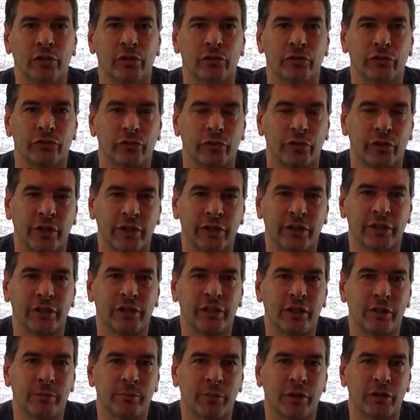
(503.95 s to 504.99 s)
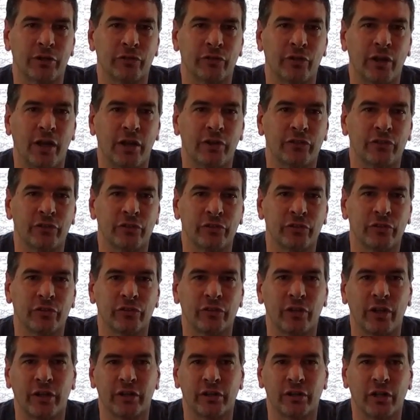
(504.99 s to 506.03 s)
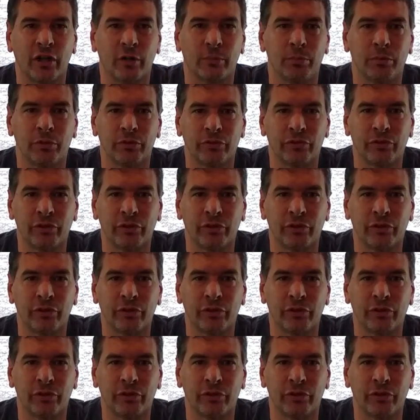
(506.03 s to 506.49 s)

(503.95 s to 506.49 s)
so that I can keep my traction, because I had a couple of